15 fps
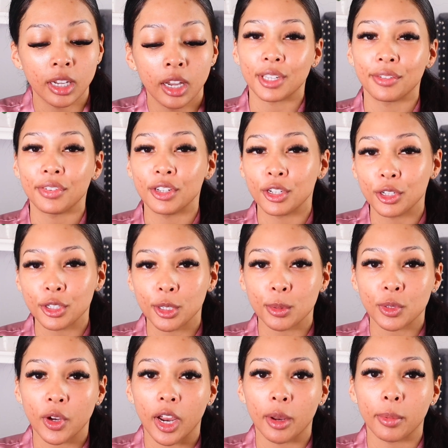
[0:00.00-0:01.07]
So if you do
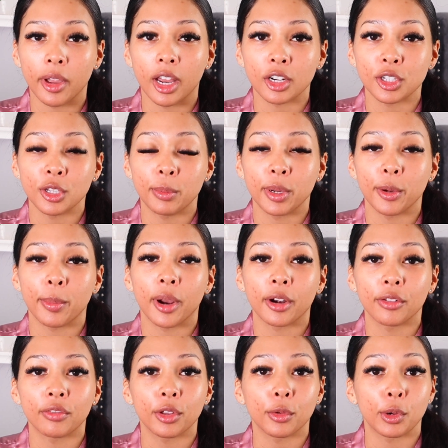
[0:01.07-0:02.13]
subscribe, you'll actually be a part
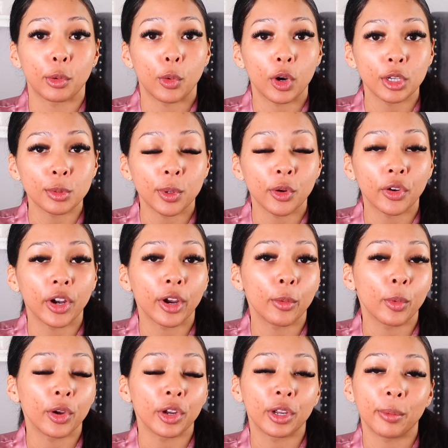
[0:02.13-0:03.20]
of their rewards
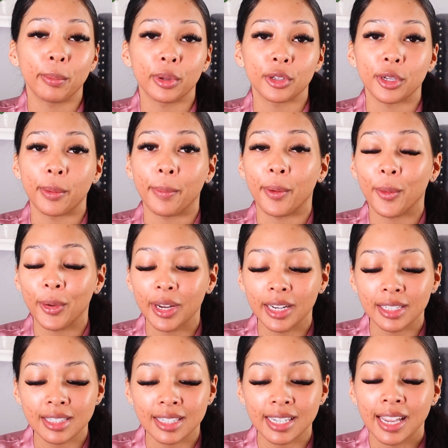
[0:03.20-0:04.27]
program where you can build up
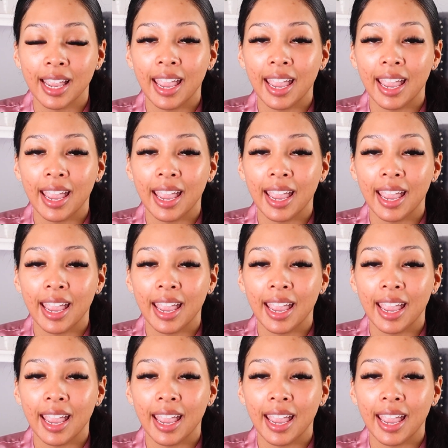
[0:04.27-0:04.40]
points